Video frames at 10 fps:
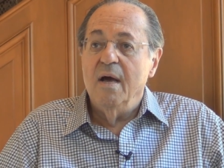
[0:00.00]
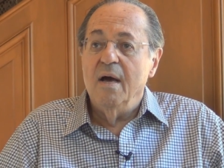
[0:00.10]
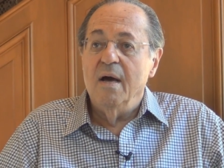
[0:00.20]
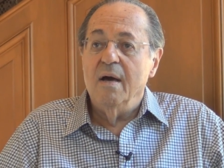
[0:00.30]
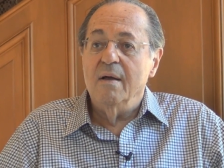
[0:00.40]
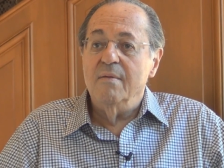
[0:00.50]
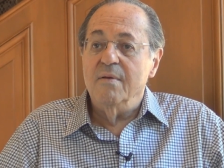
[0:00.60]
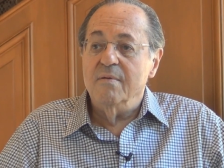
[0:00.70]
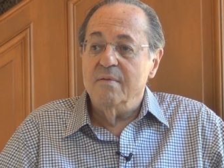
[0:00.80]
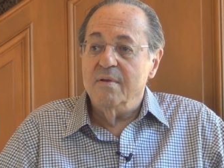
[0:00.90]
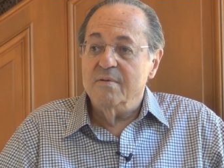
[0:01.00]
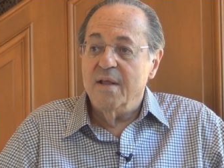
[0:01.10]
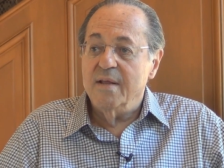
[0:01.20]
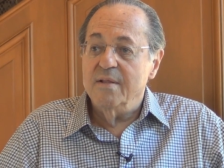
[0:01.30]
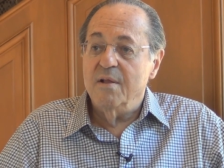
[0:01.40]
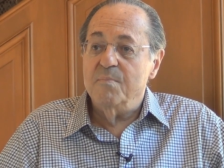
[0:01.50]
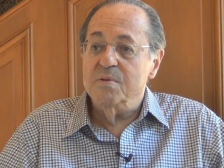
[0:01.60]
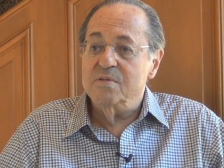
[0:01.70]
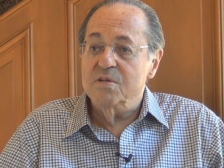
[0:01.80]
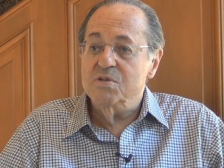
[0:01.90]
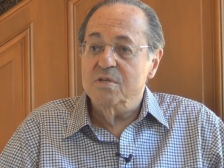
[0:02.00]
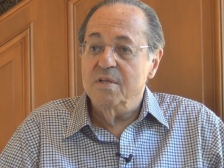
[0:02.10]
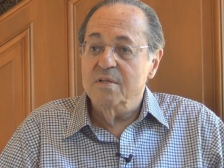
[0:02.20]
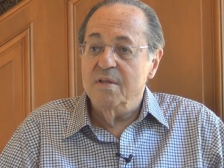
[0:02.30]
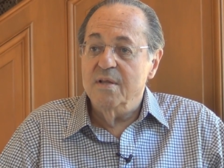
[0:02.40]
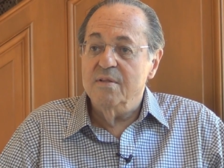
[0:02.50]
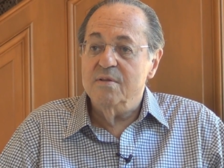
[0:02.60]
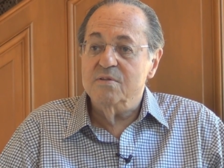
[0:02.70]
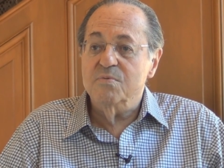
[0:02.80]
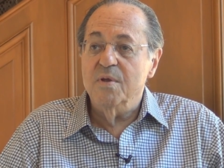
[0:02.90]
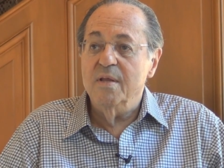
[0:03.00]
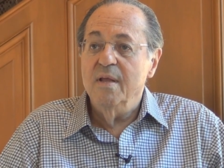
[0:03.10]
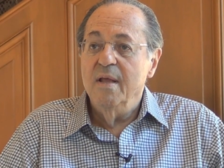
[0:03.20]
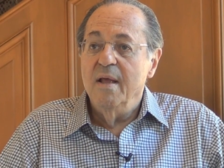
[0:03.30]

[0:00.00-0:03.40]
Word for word: Uh, they're, they're taking their position in the industry,